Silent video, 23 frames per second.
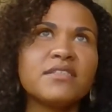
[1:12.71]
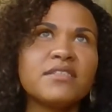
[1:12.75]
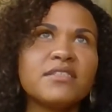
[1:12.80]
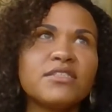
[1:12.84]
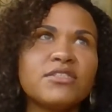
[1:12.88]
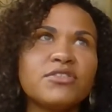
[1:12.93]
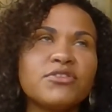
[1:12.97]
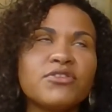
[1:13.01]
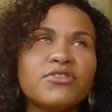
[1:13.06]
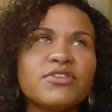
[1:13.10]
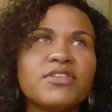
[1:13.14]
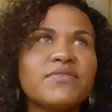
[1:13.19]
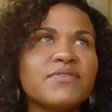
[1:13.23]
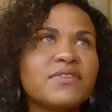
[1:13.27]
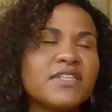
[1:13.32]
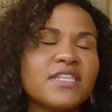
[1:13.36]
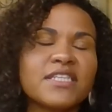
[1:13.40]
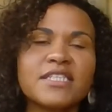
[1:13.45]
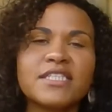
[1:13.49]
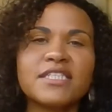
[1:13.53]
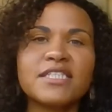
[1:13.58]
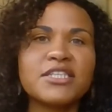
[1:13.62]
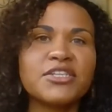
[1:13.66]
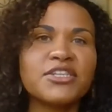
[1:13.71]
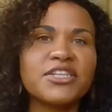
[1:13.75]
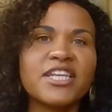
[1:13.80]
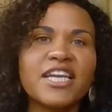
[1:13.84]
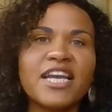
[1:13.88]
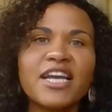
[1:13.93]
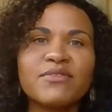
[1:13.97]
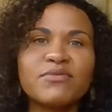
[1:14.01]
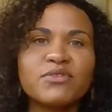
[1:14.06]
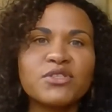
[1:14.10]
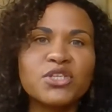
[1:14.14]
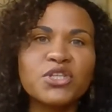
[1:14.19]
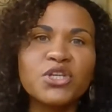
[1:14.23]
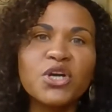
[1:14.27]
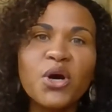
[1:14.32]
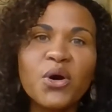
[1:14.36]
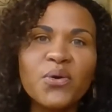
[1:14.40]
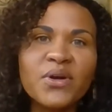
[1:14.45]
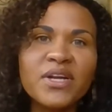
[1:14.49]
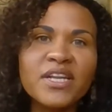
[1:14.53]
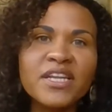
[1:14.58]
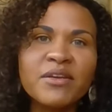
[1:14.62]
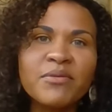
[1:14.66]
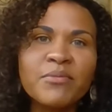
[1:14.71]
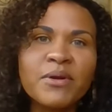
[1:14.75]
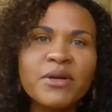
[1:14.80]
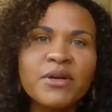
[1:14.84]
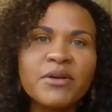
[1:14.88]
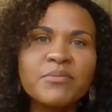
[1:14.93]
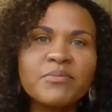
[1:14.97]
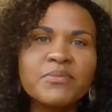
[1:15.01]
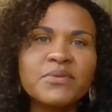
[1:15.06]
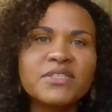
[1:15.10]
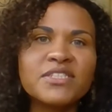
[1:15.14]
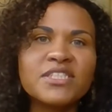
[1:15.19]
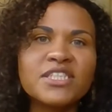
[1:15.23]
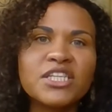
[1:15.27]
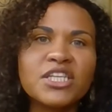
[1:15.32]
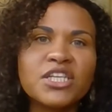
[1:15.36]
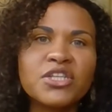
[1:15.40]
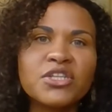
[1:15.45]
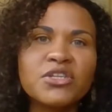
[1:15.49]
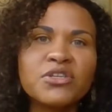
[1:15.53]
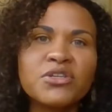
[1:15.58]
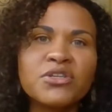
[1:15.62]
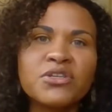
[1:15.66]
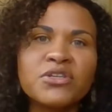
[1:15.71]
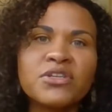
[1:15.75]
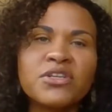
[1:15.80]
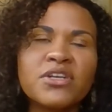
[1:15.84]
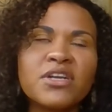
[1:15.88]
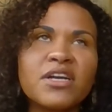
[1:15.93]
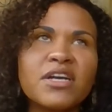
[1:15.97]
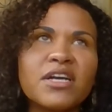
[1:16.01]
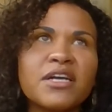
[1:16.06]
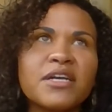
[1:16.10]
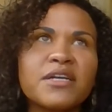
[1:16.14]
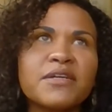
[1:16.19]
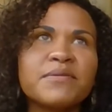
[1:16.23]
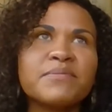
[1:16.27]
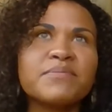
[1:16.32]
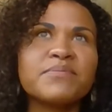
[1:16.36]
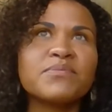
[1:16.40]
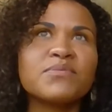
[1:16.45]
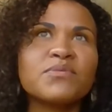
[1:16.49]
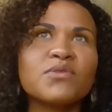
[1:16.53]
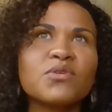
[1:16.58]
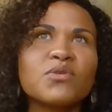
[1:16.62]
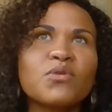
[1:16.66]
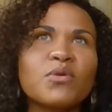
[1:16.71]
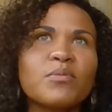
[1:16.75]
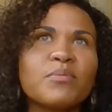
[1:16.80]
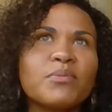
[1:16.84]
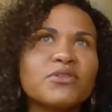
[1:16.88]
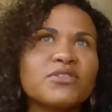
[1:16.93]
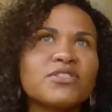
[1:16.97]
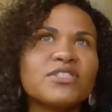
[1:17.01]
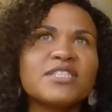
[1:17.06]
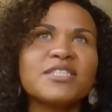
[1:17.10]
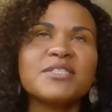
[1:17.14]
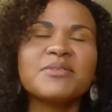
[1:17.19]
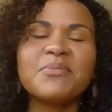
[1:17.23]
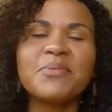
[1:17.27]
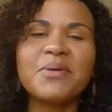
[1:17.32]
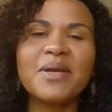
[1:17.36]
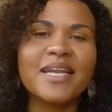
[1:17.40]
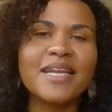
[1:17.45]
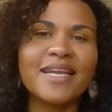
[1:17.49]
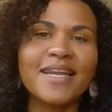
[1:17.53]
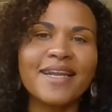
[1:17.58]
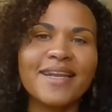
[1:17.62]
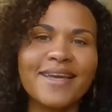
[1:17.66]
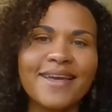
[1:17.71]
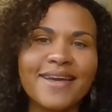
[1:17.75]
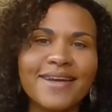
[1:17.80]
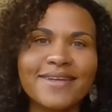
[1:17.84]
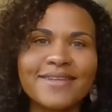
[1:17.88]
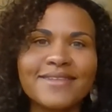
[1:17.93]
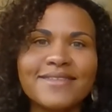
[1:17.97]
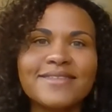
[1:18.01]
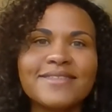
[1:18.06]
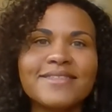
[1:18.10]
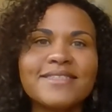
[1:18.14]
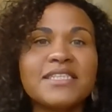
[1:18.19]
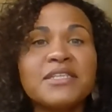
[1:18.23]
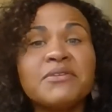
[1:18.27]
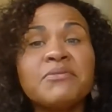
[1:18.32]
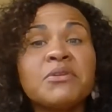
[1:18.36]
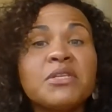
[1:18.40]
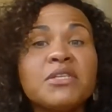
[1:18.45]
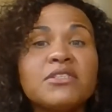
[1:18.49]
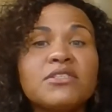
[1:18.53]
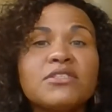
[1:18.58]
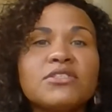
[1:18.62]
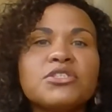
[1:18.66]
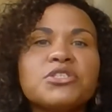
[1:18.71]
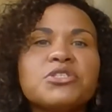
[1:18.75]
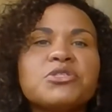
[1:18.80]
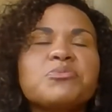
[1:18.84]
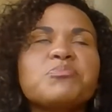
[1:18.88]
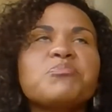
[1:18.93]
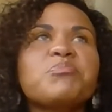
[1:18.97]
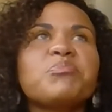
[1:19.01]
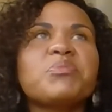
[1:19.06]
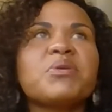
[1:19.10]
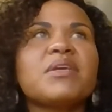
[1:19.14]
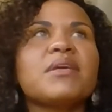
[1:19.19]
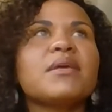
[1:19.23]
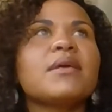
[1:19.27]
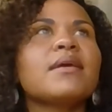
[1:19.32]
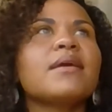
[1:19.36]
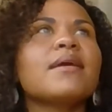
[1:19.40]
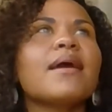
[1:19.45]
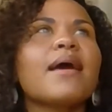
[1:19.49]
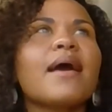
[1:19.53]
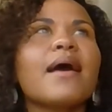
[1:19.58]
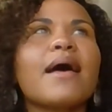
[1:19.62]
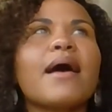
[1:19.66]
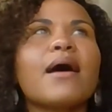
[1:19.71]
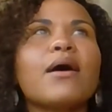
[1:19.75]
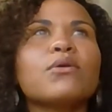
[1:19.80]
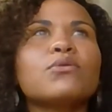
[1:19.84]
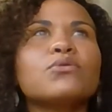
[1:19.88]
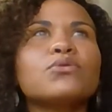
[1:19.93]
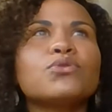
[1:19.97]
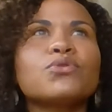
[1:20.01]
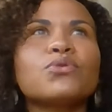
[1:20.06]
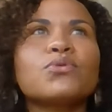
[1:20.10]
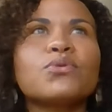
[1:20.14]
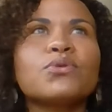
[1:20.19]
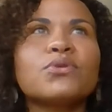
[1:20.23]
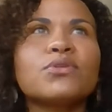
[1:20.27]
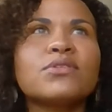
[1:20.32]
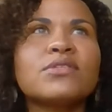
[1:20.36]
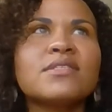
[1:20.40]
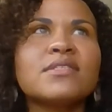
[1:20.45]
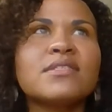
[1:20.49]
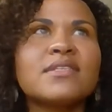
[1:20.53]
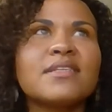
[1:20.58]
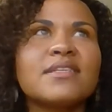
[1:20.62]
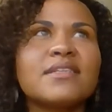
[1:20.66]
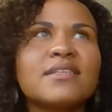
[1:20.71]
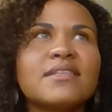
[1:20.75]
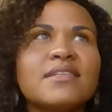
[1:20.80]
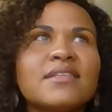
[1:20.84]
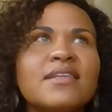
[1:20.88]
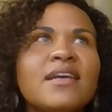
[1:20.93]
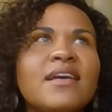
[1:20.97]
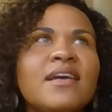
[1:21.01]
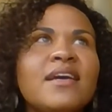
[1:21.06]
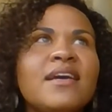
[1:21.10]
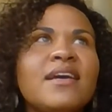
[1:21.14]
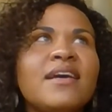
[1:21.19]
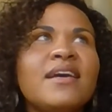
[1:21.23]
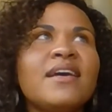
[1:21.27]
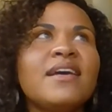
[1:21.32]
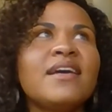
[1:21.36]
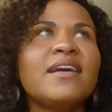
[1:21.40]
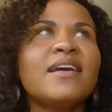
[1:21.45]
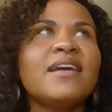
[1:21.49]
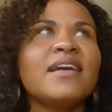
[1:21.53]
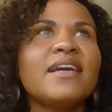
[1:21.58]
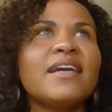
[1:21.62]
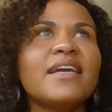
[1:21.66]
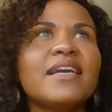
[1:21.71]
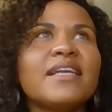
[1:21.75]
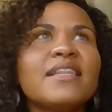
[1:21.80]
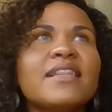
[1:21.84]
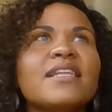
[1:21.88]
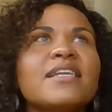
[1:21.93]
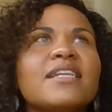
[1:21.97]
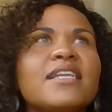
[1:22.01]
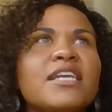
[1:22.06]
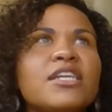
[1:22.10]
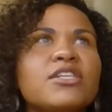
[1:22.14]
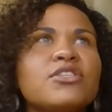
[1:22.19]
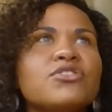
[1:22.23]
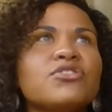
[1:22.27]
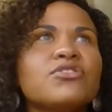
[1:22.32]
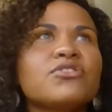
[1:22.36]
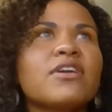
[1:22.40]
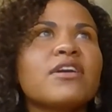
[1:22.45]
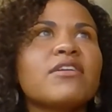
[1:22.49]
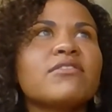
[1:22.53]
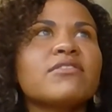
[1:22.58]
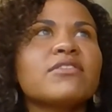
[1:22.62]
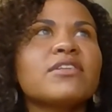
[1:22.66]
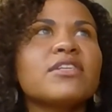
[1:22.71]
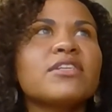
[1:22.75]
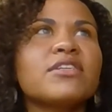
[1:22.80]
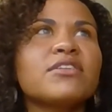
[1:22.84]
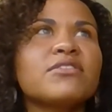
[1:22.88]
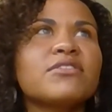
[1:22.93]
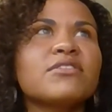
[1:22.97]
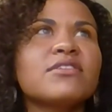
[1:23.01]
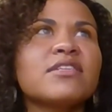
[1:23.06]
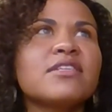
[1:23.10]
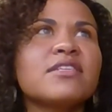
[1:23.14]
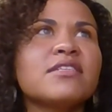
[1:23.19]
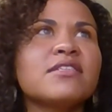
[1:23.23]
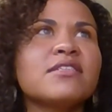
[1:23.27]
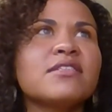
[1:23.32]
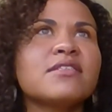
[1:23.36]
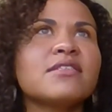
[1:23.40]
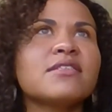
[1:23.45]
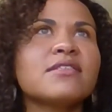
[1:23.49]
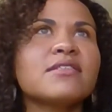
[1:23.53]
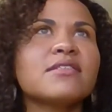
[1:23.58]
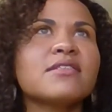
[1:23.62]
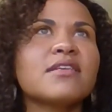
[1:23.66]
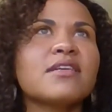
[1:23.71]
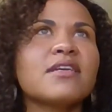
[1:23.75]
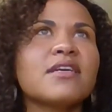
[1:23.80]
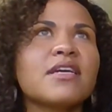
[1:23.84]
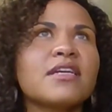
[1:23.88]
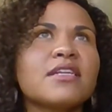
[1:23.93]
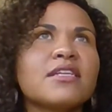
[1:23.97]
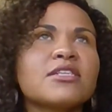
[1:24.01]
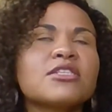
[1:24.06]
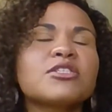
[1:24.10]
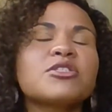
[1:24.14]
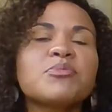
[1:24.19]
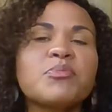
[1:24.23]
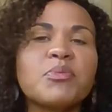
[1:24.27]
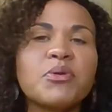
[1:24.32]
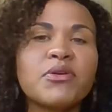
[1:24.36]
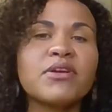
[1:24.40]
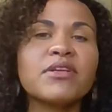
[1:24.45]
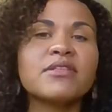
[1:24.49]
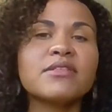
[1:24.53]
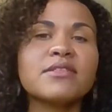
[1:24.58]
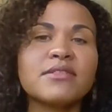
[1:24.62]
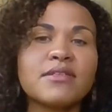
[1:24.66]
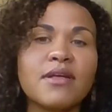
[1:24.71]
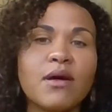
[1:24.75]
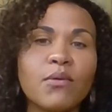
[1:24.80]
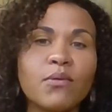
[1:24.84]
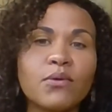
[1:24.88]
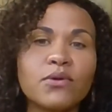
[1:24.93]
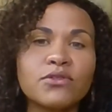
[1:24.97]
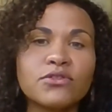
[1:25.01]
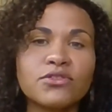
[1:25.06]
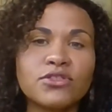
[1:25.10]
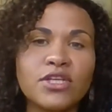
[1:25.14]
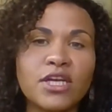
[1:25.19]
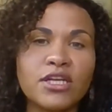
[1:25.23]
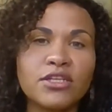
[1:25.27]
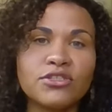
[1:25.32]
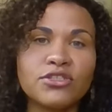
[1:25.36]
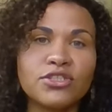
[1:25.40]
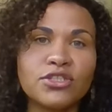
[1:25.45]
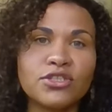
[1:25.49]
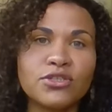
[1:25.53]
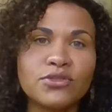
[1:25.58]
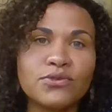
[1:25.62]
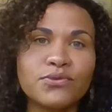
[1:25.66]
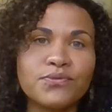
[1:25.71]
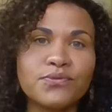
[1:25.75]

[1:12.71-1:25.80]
You don't even necessarily have to go anywhere in particular or participate in any activities. Just being outdoors and in the nature out here is an experience that will change you.